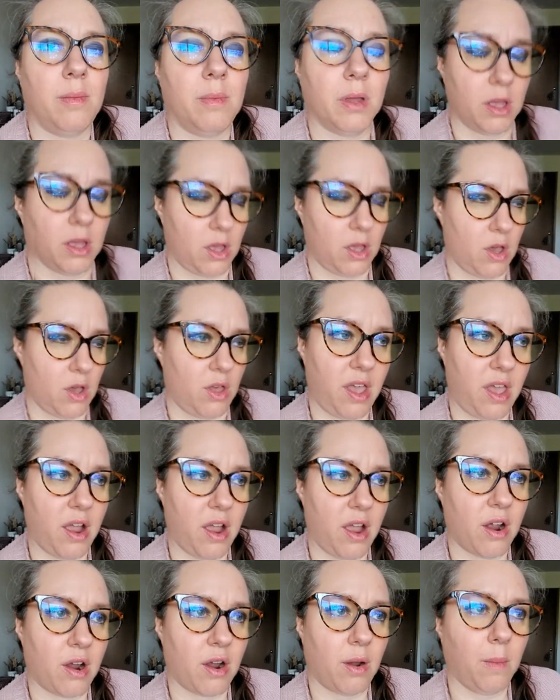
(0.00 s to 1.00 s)

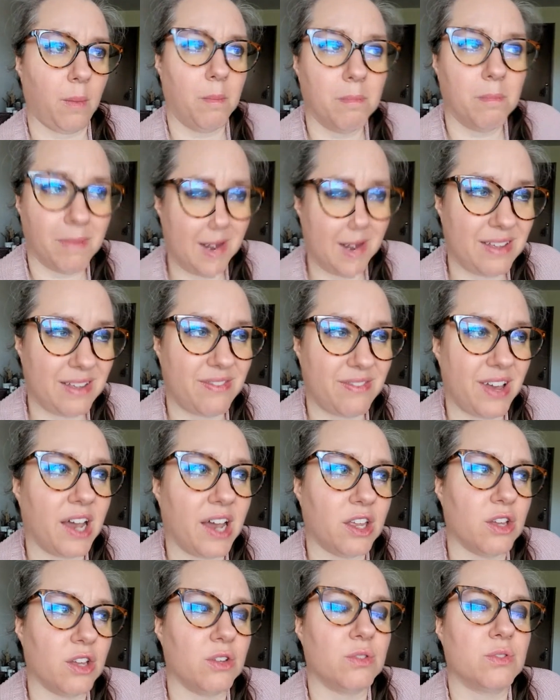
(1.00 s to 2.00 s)
their money
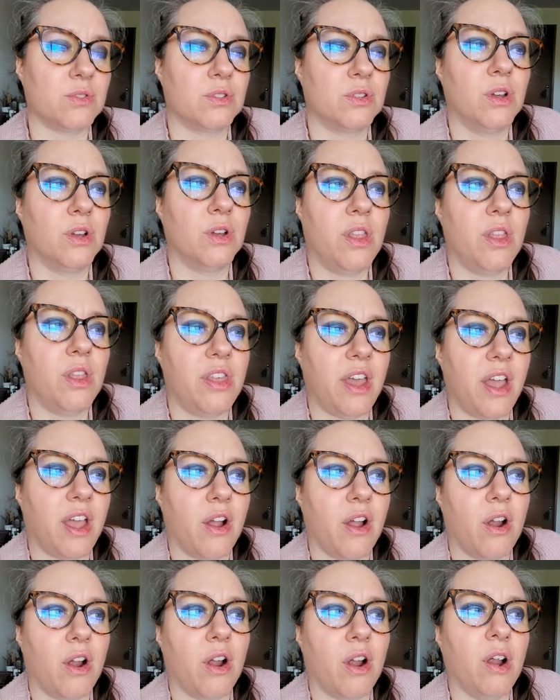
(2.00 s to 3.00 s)
values,
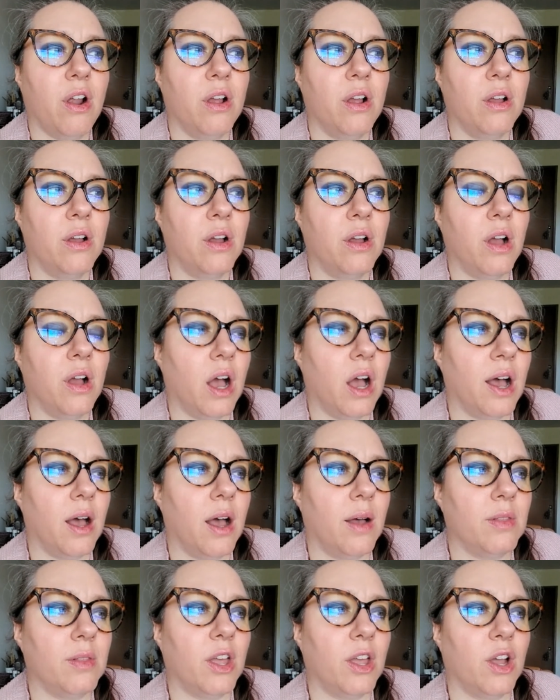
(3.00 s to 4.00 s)
their,
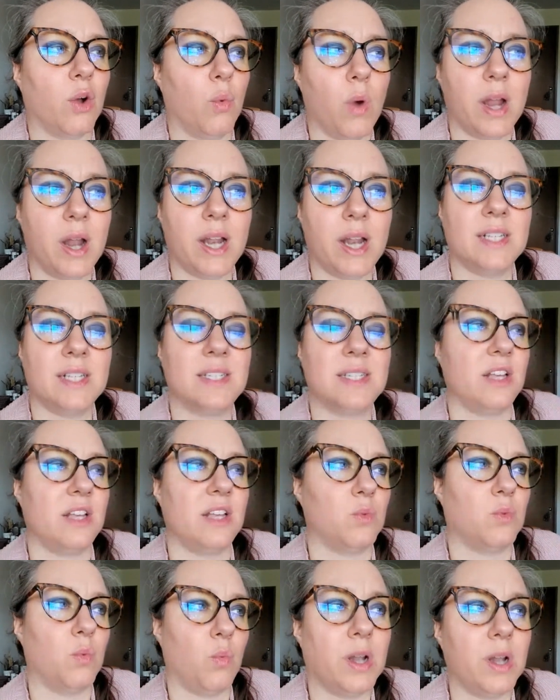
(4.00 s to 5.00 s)
like,
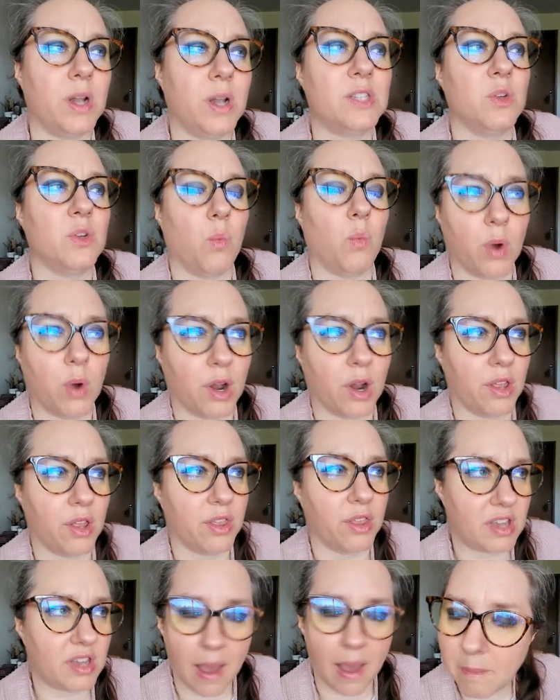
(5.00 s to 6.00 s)
what's it worth to
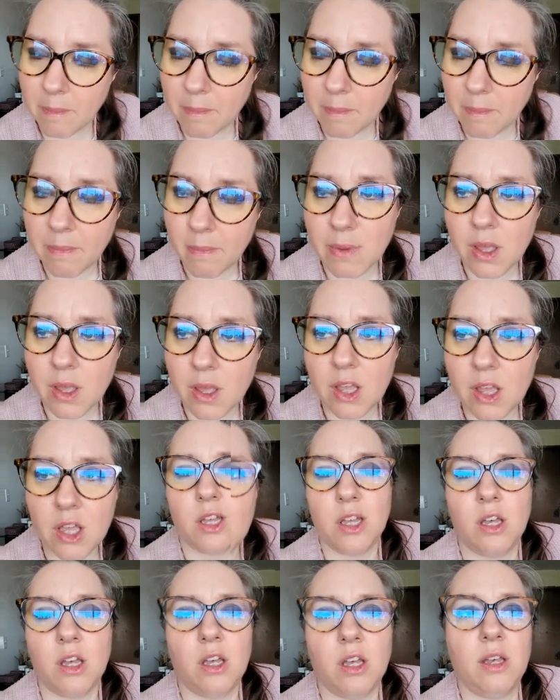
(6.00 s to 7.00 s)
them
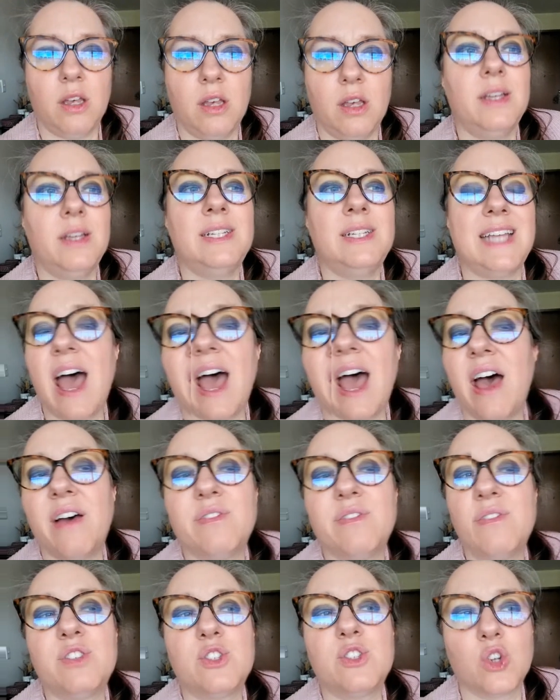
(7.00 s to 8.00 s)
to have
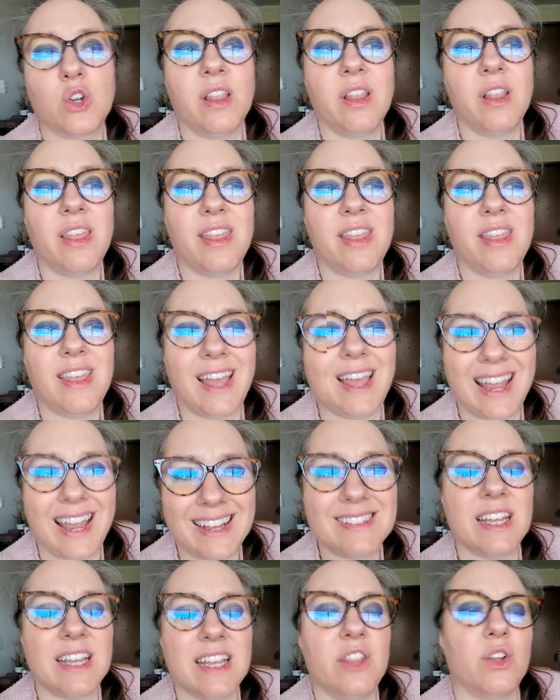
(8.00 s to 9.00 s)
certain things
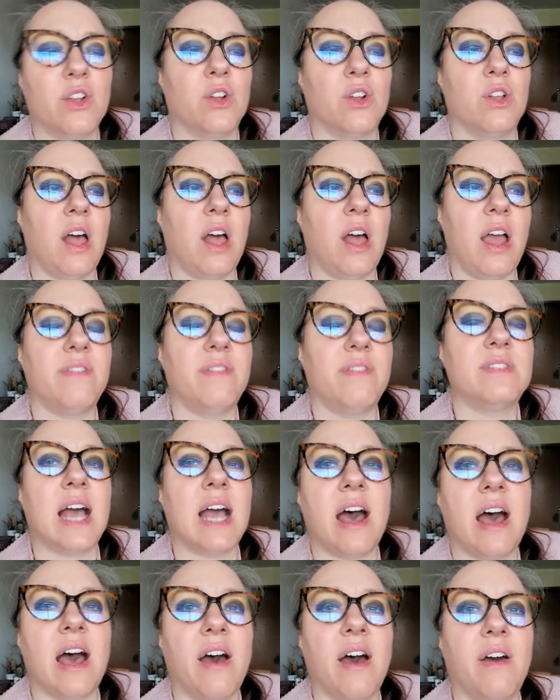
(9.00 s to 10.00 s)
in their life, to
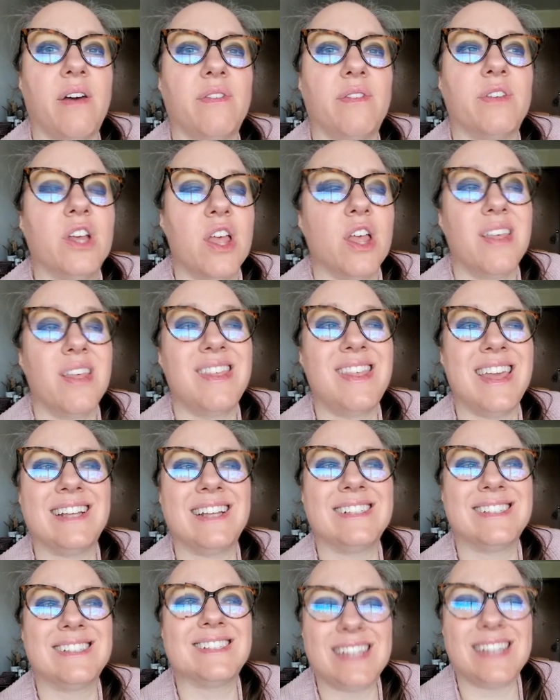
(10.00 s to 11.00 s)
have
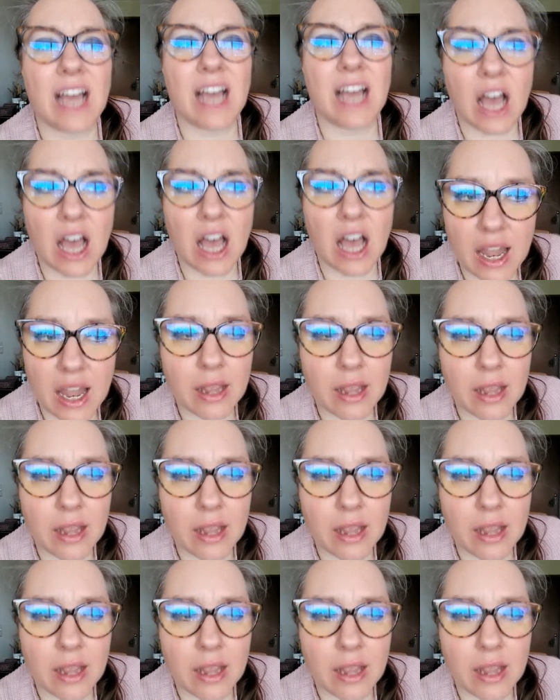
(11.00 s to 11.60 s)
things done.